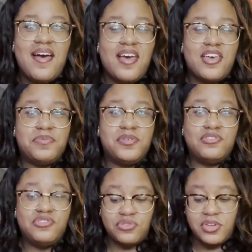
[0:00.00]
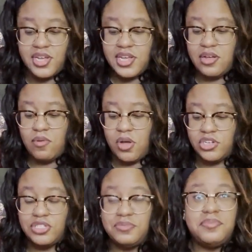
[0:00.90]
I hope you enjoyed
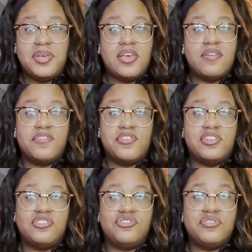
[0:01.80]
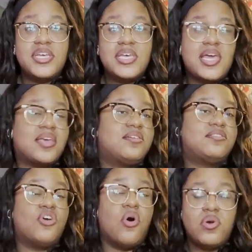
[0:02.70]
watching me make Vernon's drink. I
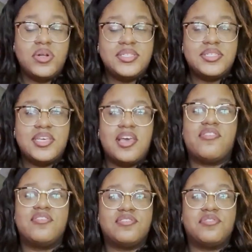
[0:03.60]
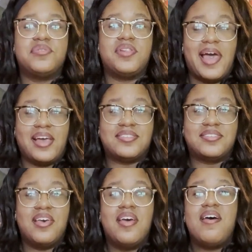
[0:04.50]
could totally see how this could relax
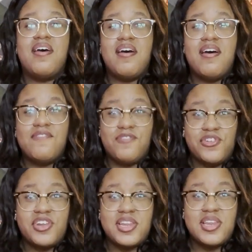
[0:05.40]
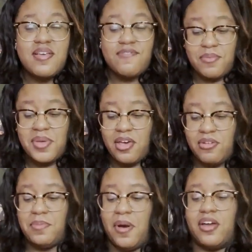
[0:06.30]
Vernon from
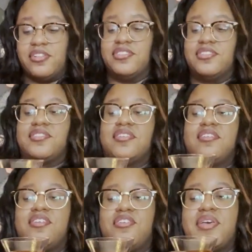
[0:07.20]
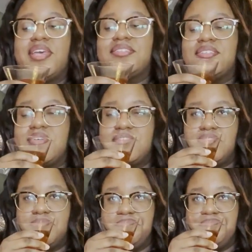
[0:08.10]
Harry Potter's, you know, antics.